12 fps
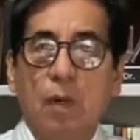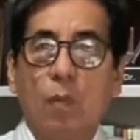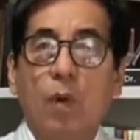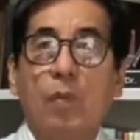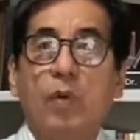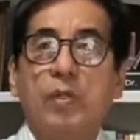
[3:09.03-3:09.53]

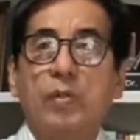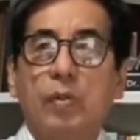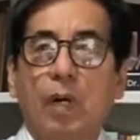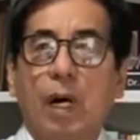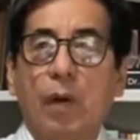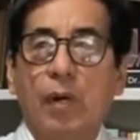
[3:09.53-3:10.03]
when we
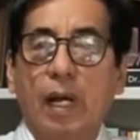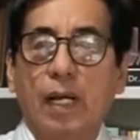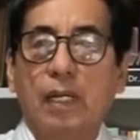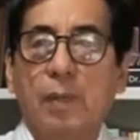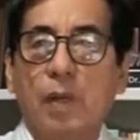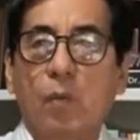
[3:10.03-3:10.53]
do our
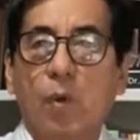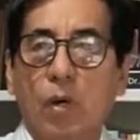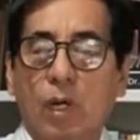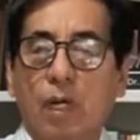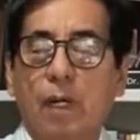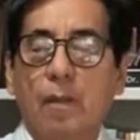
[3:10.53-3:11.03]
academic work.